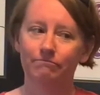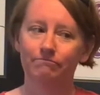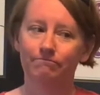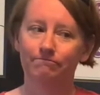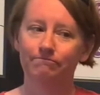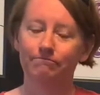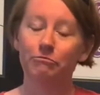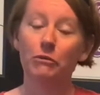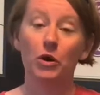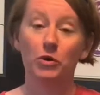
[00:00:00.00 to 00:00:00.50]

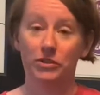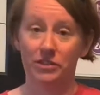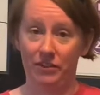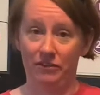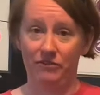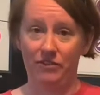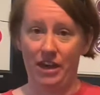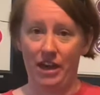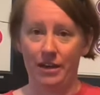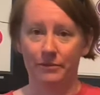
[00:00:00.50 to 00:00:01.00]
most
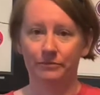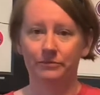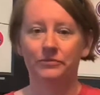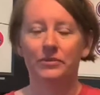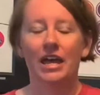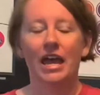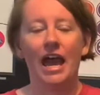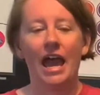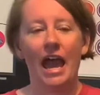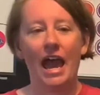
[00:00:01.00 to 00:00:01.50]
of them,
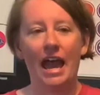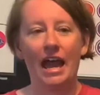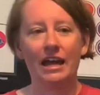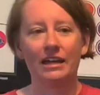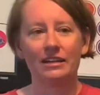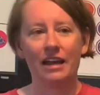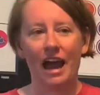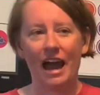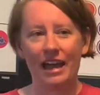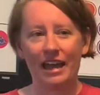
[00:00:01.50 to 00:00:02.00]

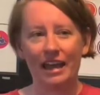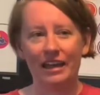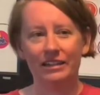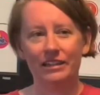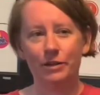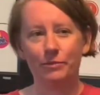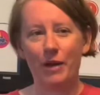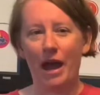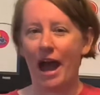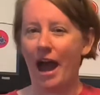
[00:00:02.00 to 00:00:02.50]
and I end
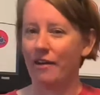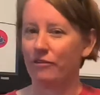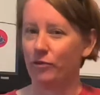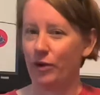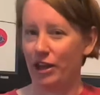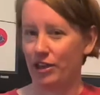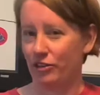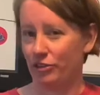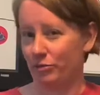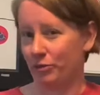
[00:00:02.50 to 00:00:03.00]
up
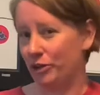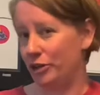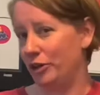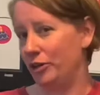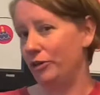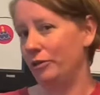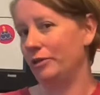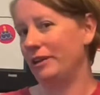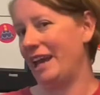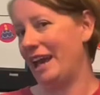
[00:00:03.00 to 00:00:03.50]
halfway
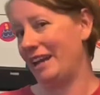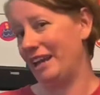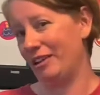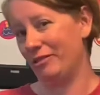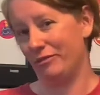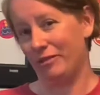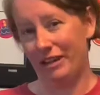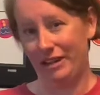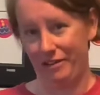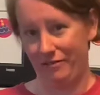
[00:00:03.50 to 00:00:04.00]
through
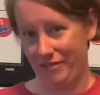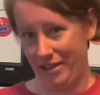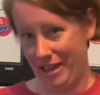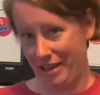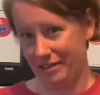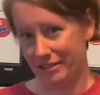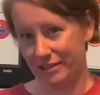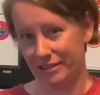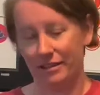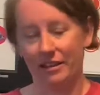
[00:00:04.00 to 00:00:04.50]
getting rid of
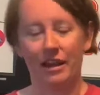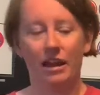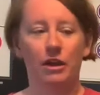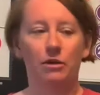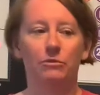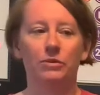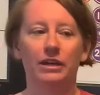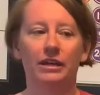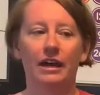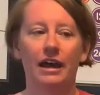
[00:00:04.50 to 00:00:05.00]
it
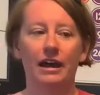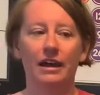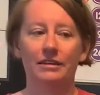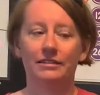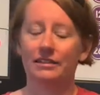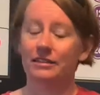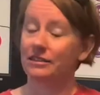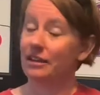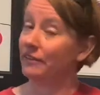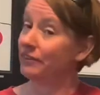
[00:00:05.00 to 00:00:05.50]
because
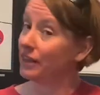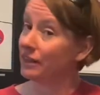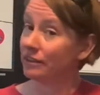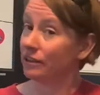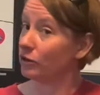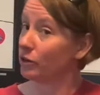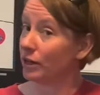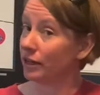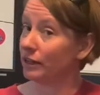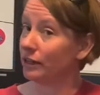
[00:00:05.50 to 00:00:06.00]
it's not that the
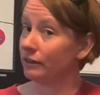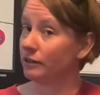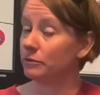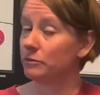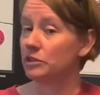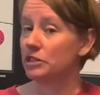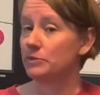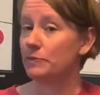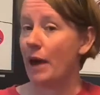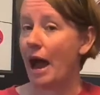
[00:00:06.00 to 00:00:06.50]
curriculum
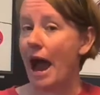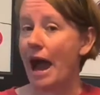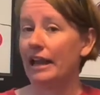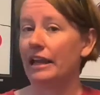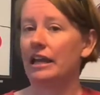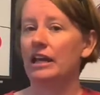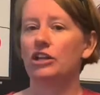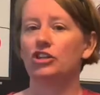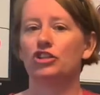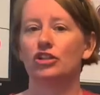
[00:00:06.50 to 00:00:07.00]
was bad,
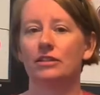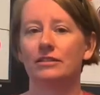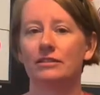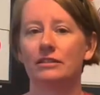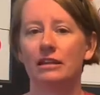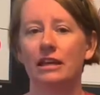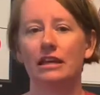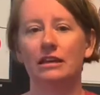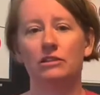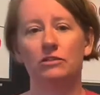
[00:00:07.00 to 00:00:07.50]

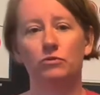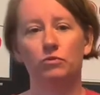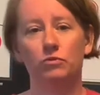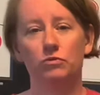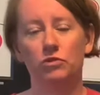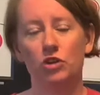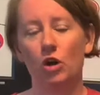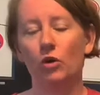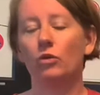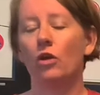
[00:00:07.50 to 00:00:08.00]
it
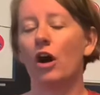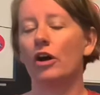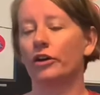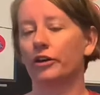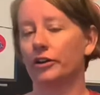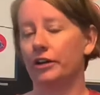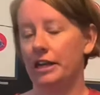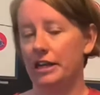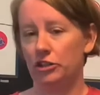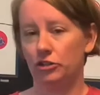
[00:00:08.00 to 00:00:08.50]
no
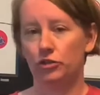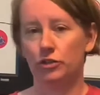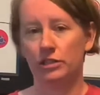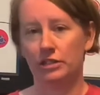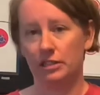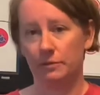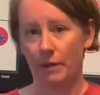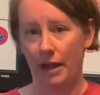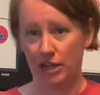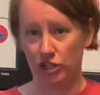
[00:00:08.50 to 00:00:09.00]
longer
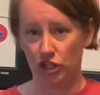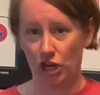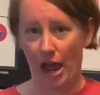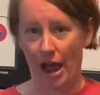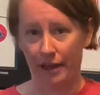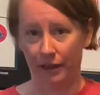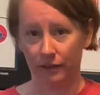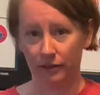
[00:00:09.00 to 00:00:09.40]
interests my child.